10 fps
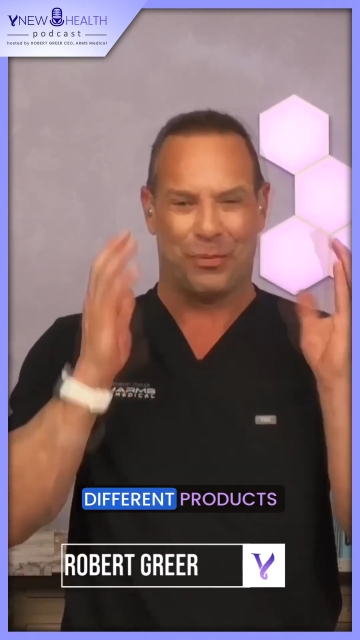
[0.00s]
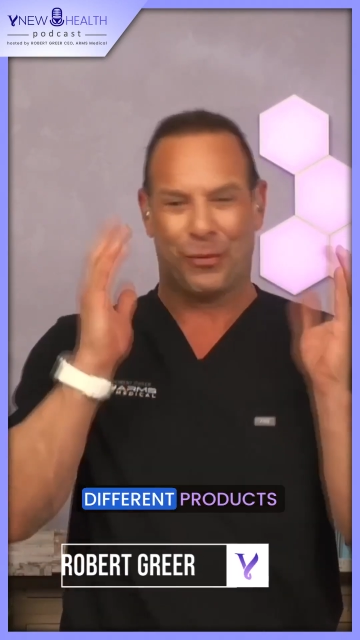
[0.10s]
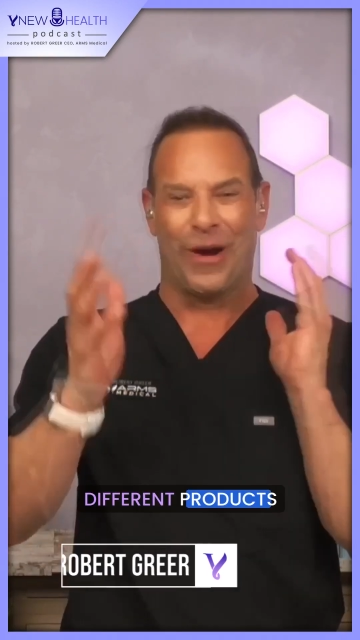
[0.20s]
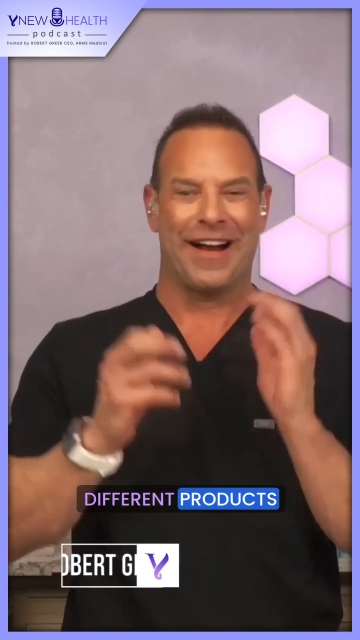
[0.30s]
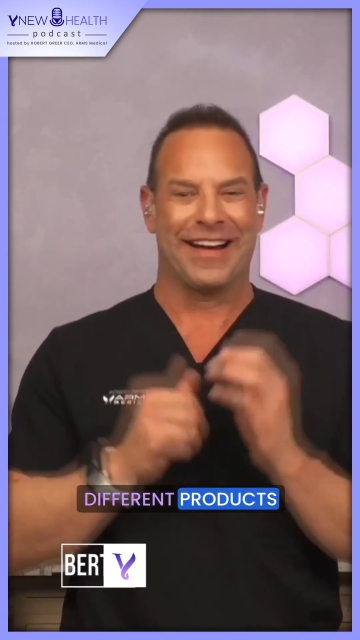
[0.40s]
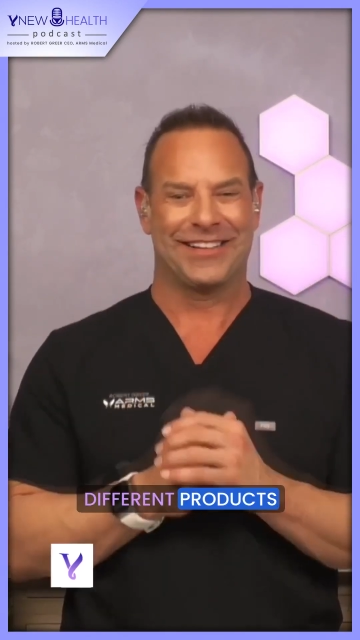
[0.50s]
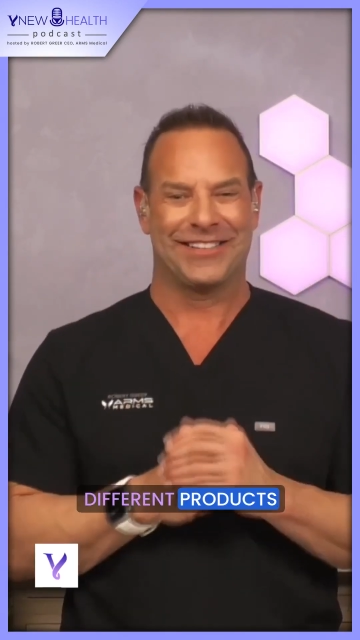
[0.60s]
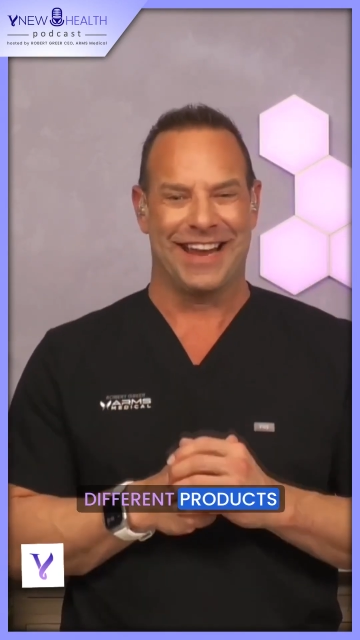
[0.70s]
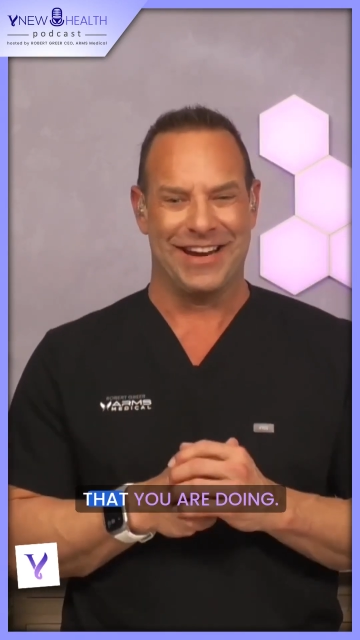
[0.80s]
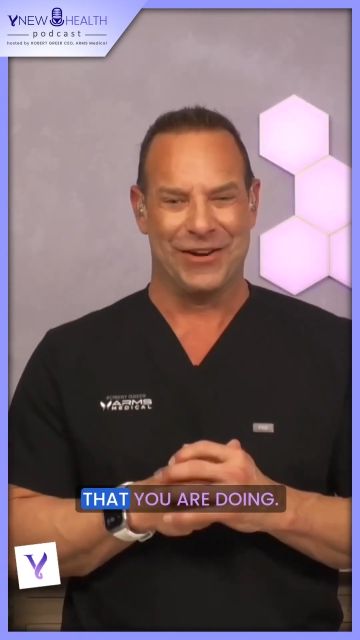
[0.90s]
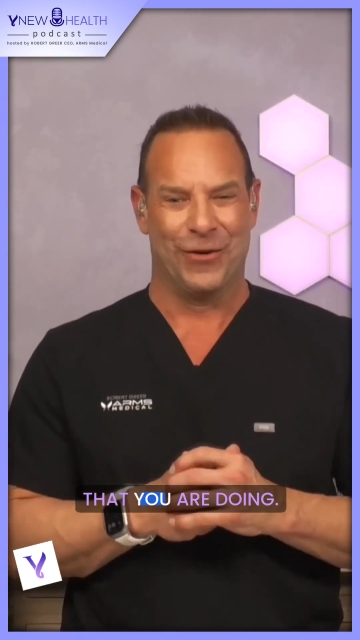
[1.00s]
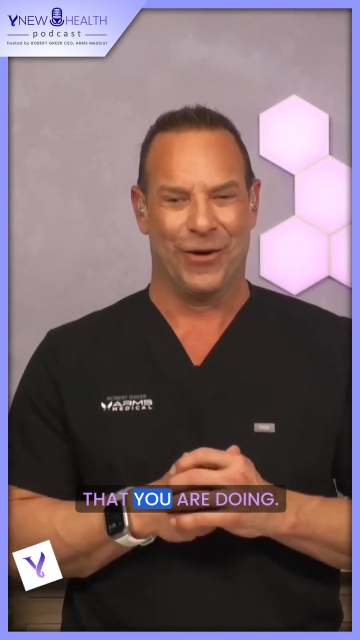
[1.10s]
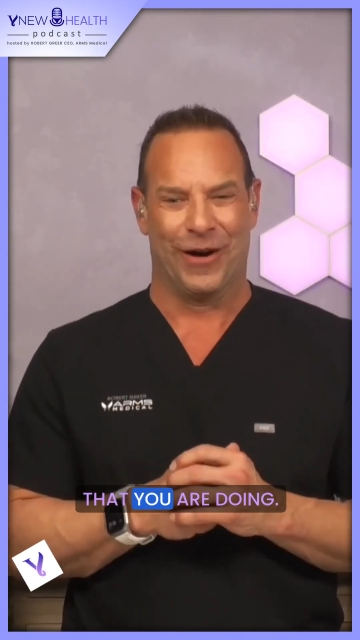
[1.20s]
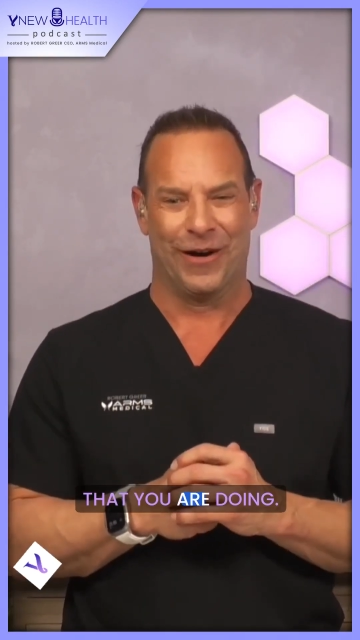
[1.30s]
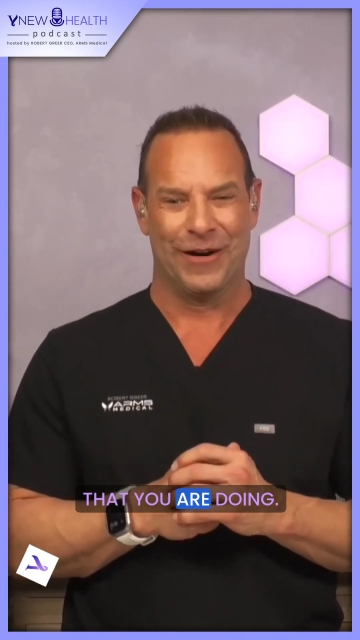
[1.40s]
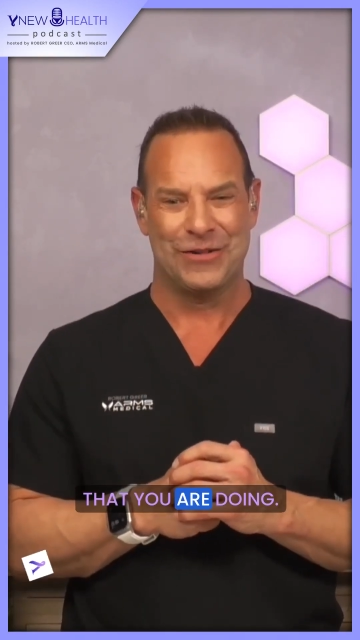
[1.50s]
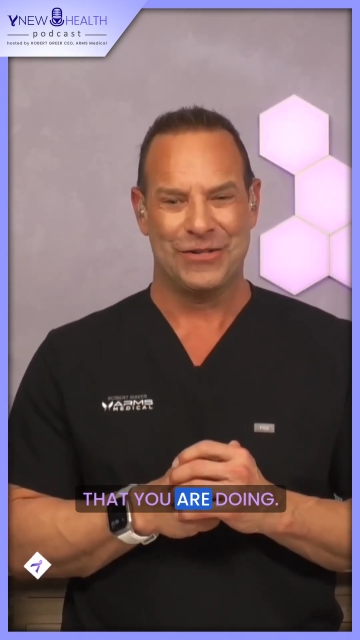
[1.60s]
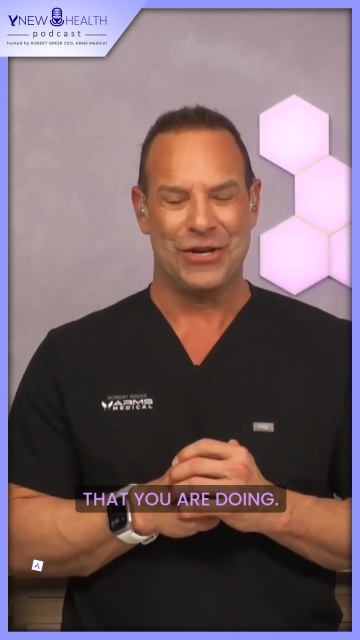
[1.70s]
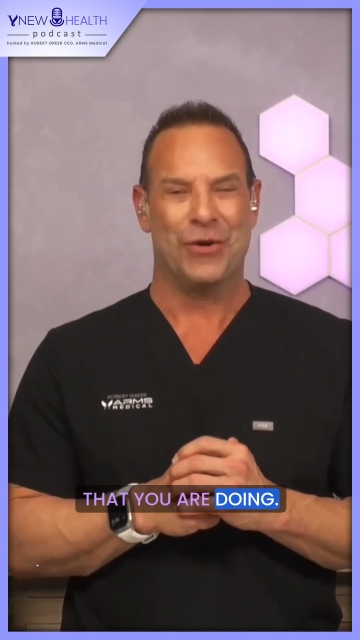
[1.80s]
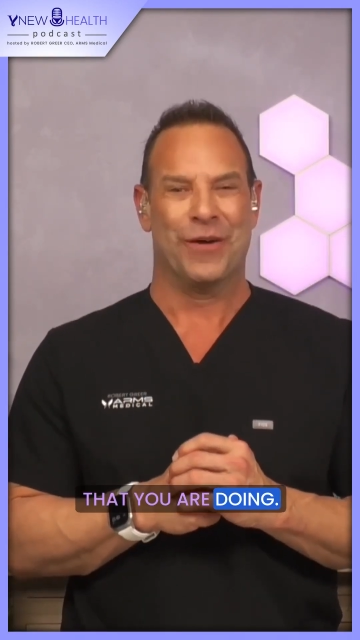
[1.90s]
products that you are
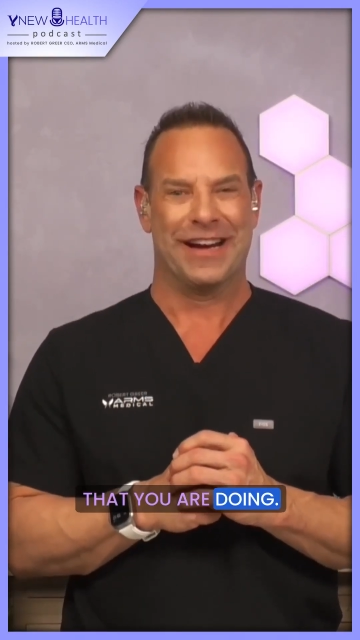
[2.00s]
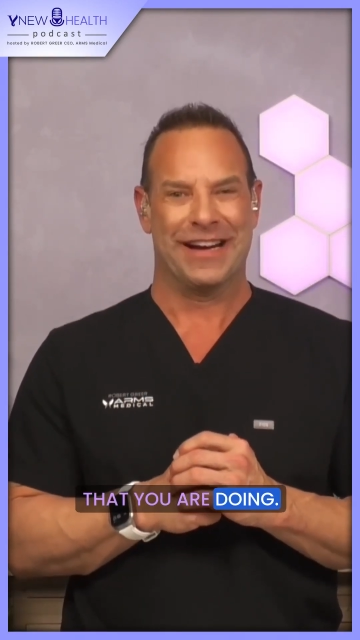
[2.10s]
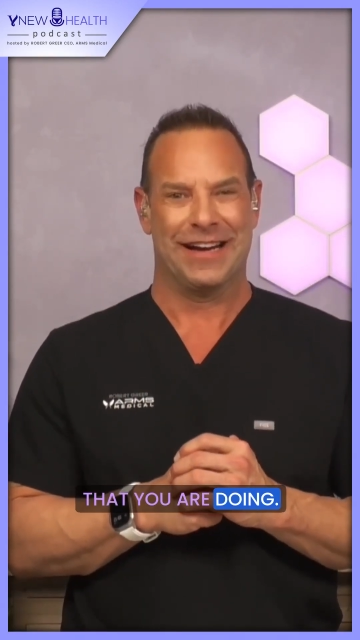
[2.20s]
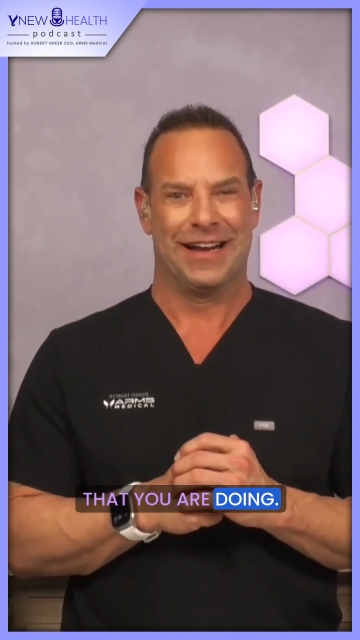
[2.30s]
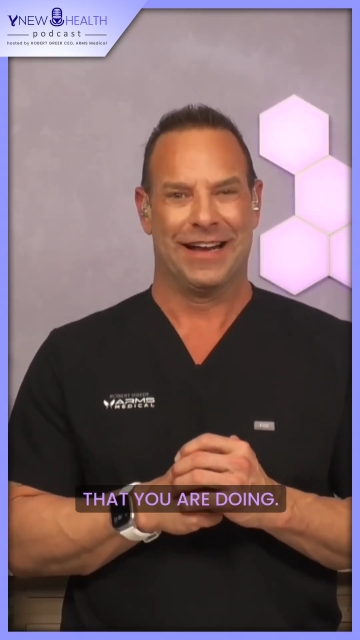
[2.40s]
doing.